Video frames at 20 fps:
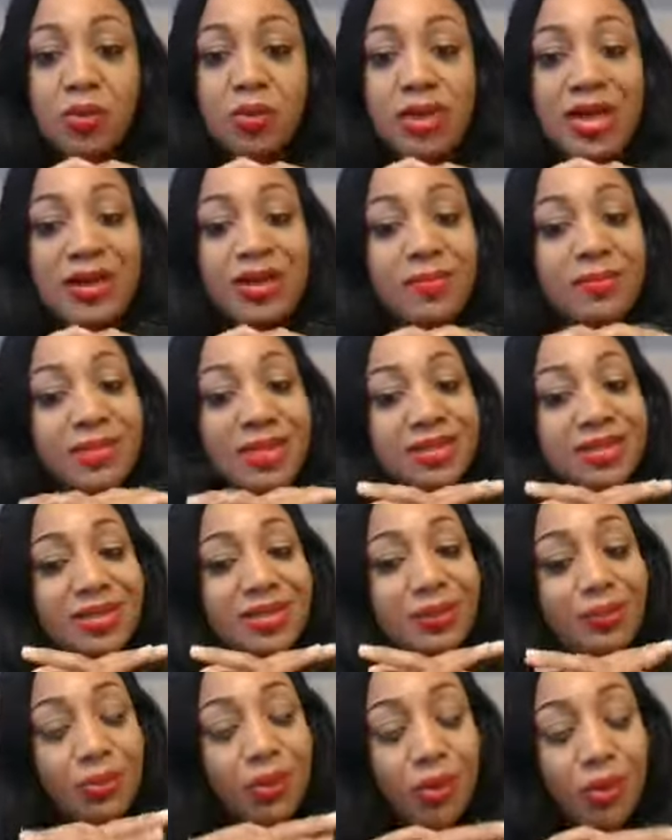without him being
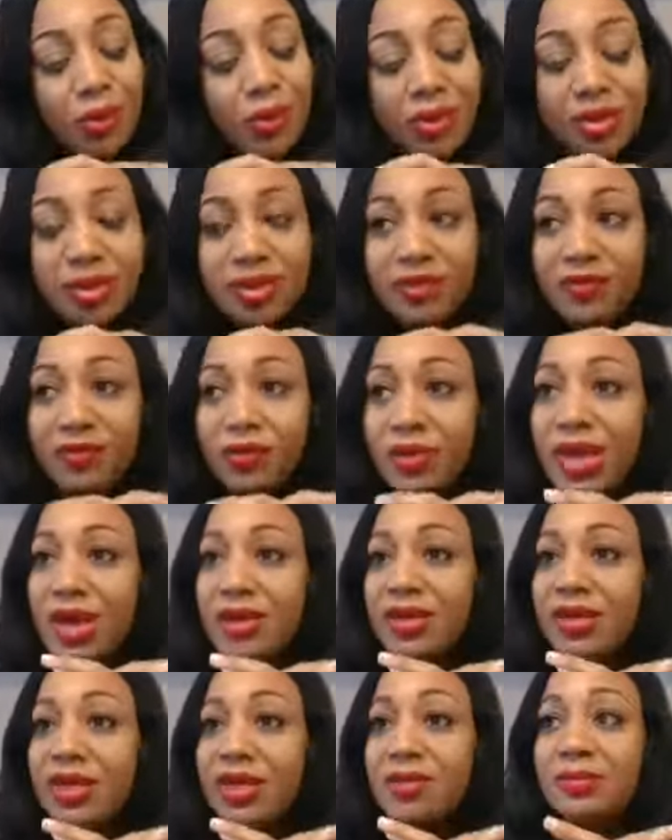supportive,
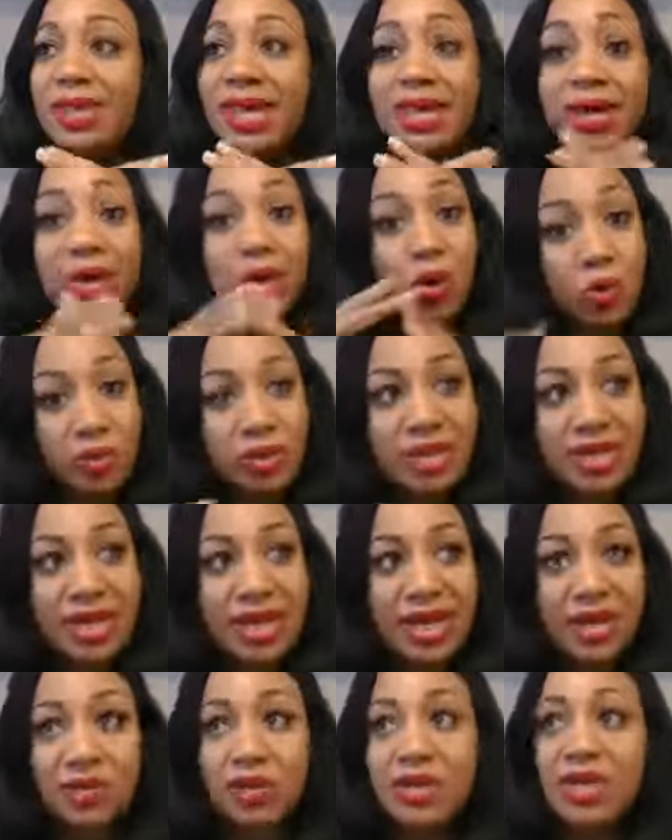without him like holding it
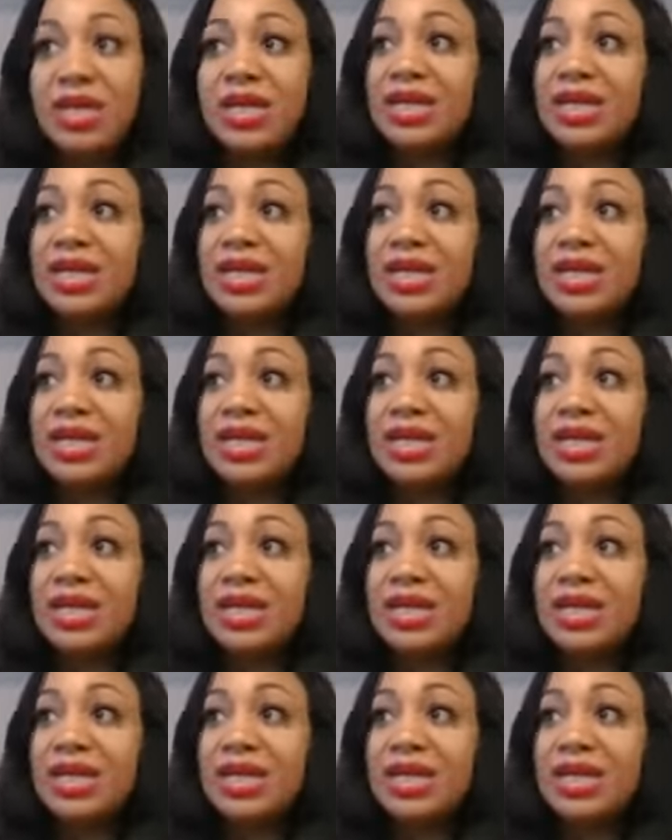down.